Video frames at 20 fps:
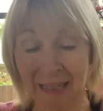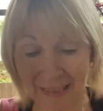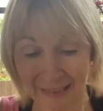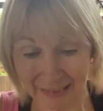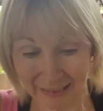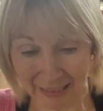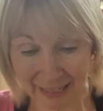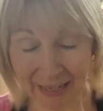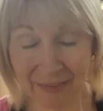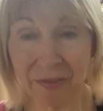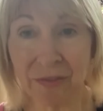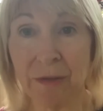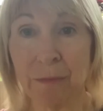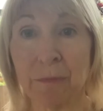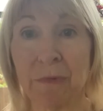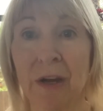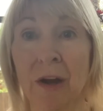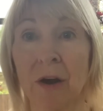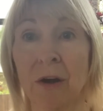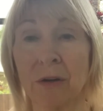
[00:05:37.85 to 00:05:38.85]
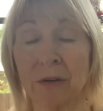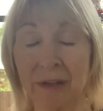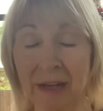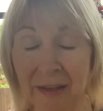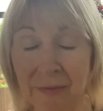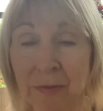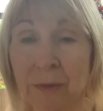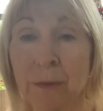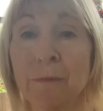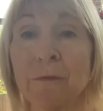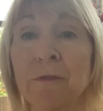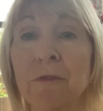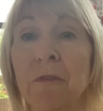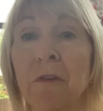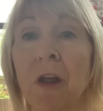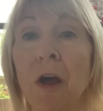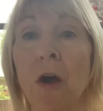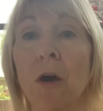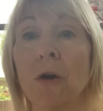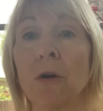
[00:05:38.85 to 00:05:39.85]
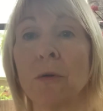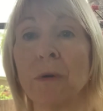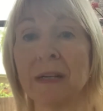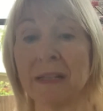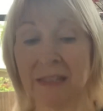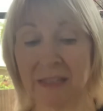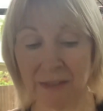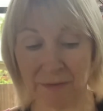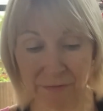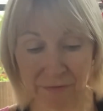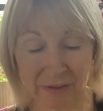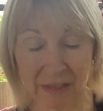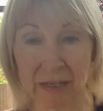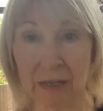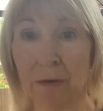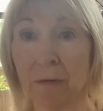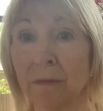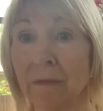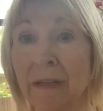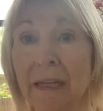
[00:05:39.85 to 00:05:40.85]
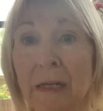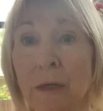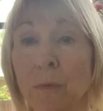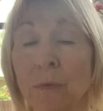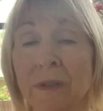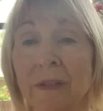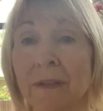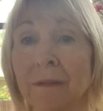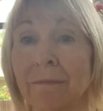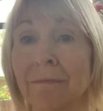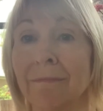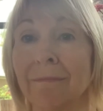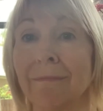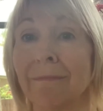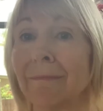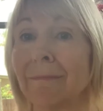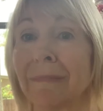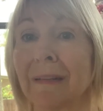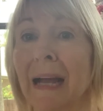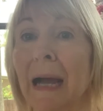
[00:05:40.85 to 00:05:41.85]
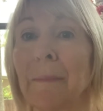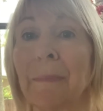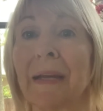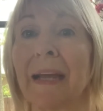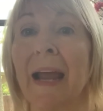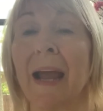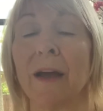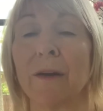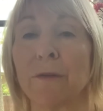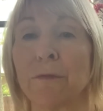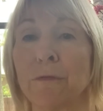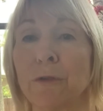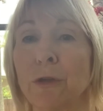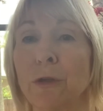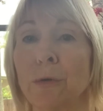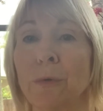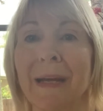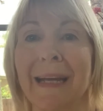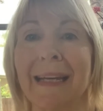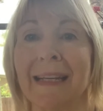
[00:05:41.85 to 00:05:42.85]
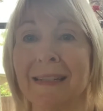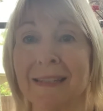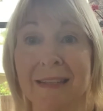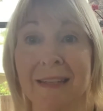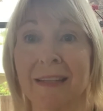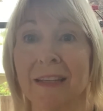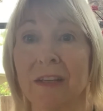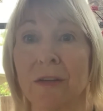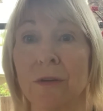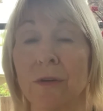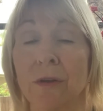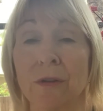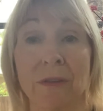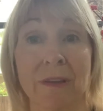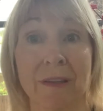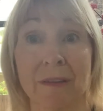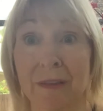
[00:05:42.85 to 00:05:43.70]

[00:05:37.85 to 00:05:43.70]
Let them go, let them flow as if they're liquid coming out of you into the earth.